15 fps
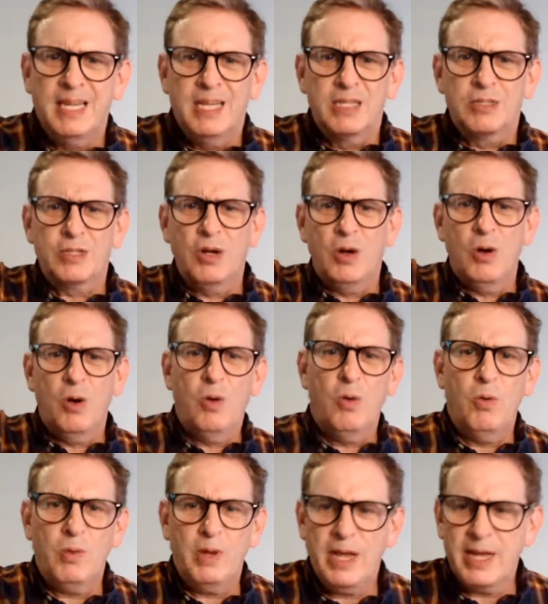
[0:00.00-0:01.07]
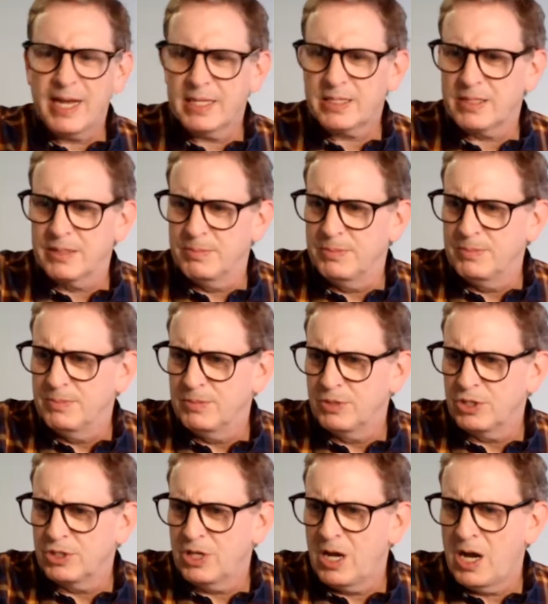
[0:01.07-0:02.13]
So I got some
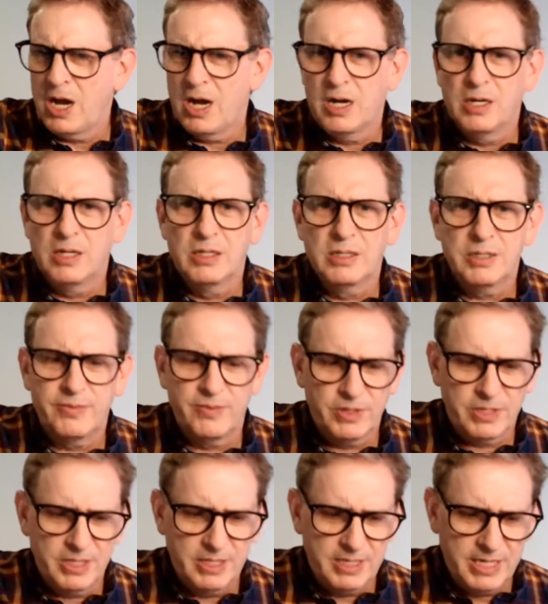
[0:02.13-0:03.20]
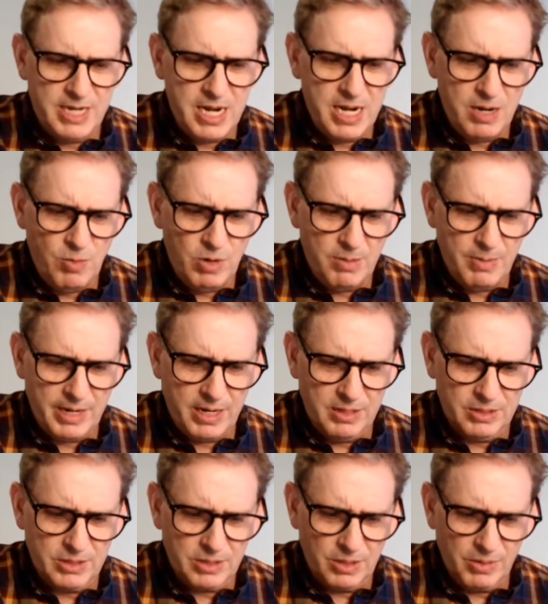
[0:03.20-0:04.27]
songs for today. What am I
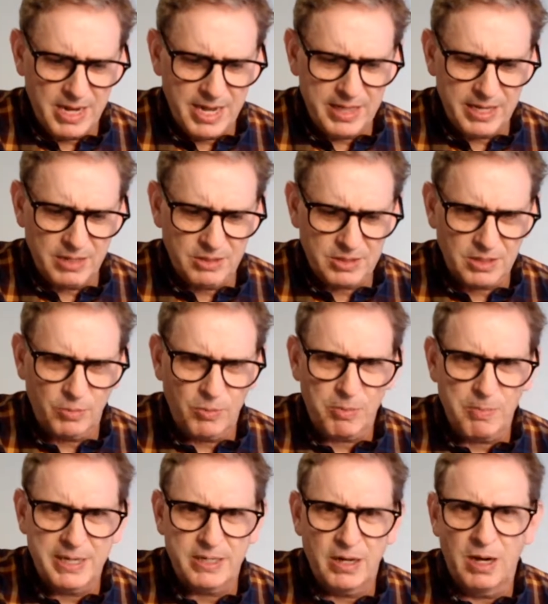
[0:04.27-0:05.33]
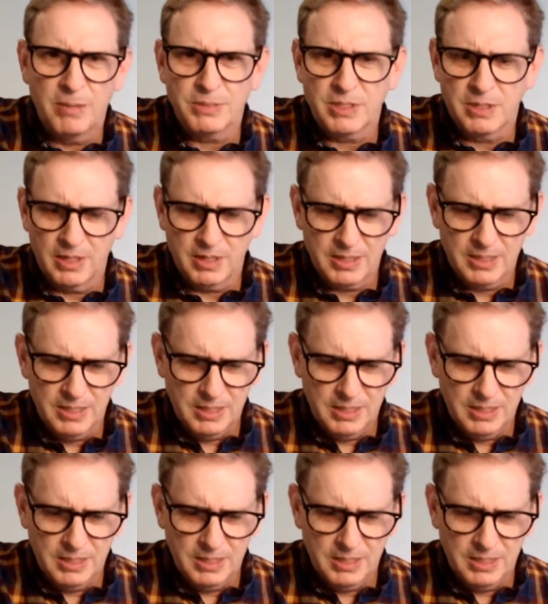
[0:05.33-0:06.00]
gonna start with? I think I'll start with my Tom song.